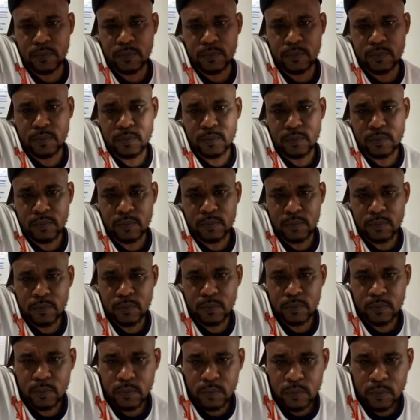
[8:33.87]

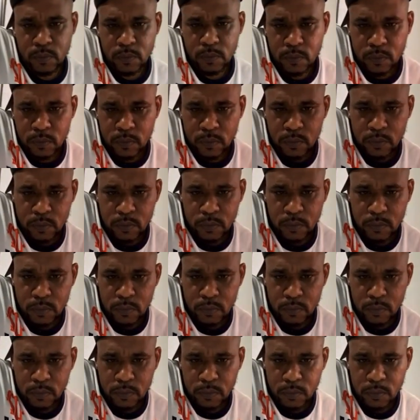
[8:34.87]

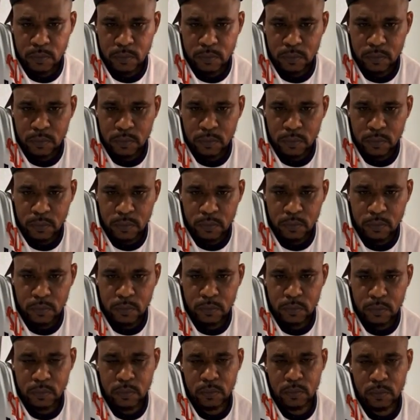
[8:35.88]

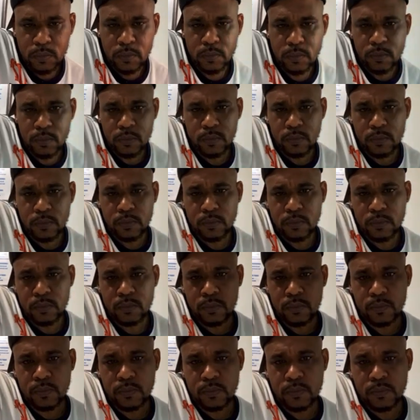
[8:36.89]

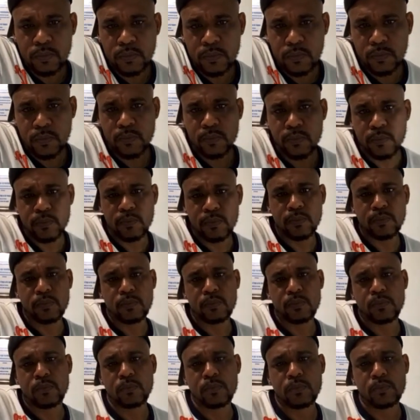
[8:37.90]

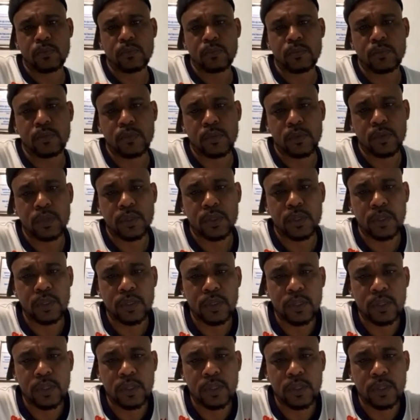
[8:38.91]
(silence)